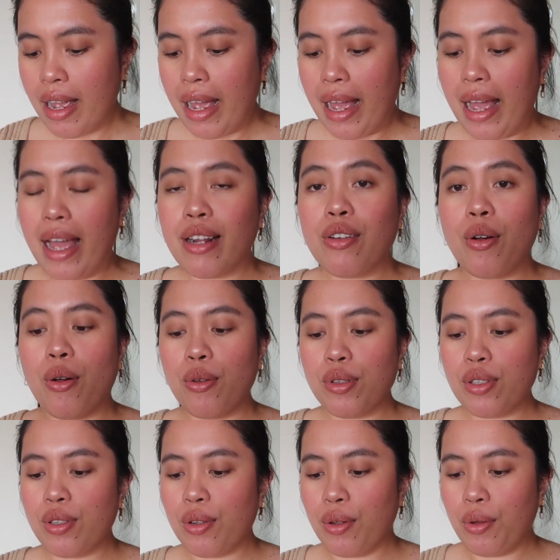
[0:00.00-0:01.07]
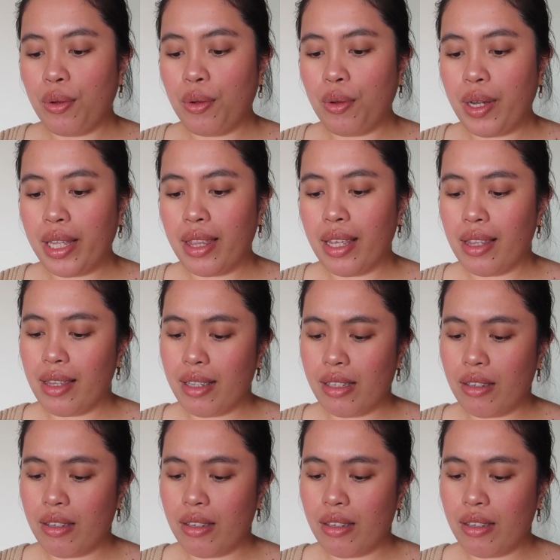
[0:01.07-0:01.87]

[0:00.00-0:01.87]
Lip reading: And also I think that's